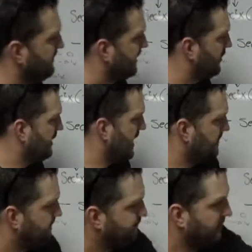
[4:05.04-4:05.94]
Okay,
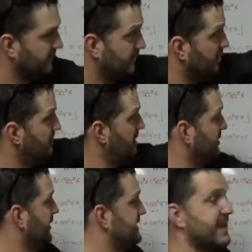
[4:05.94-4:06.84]

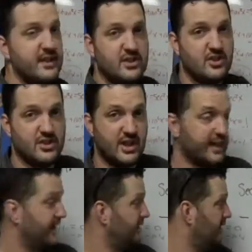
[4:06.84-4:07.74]
remember, say that you're stuck.
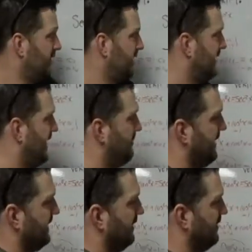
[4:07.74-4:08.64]
I don't know how to
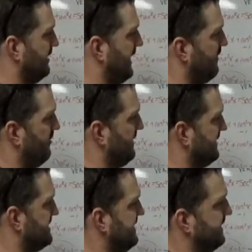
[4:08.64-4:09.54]
make it look. How do I make a
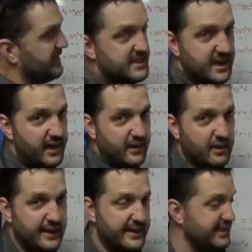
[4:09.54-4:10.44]
secant sign look
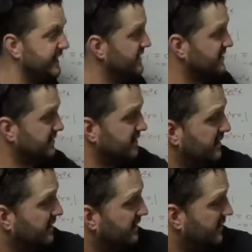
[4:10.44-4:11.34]
like a tangent?
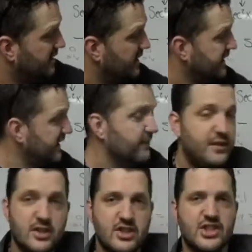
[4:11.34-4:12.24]
If
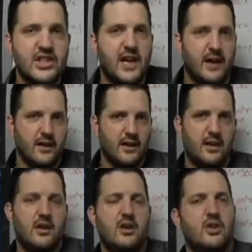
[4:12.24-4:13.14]
you're stuck,
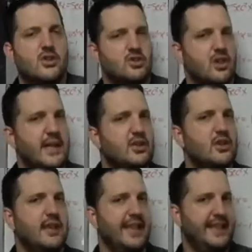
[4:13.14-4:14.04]
try
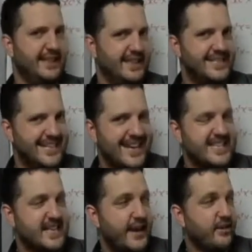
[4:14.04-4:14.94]
turning anything that's not a
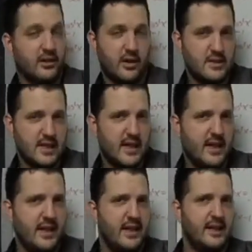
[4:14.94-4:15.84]
sine or a
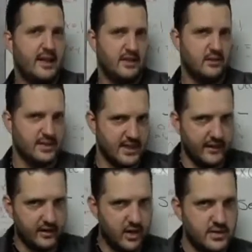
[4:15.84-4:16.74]
cosine into a sine or
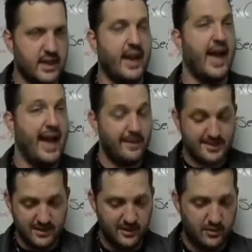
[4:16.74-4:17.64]
cosine.
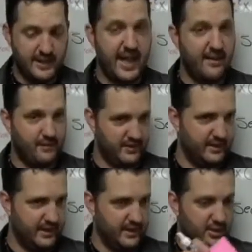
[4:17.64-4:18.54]
Absolutely
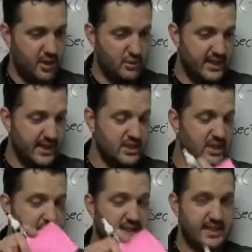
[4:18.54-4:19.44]
everything.
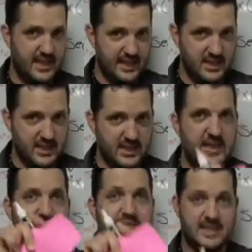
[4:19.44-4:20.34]
Cotangent, tangent,
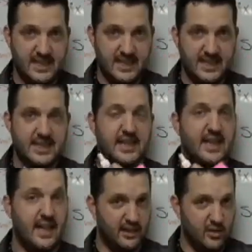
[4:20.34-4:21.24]
secant,
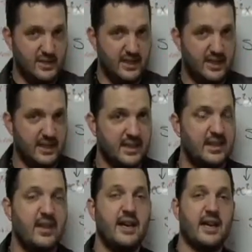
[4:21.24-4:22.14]
and cosecant
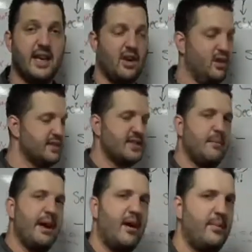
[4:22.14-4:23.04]
can all
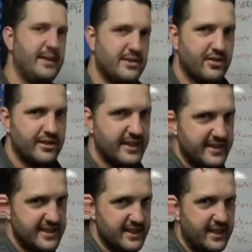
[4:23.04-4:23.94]
somehow be turned
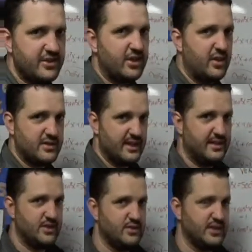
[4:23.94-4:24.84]
into sines or
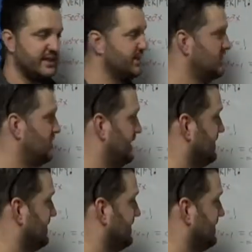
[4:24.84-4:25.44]
cosines using this sheet.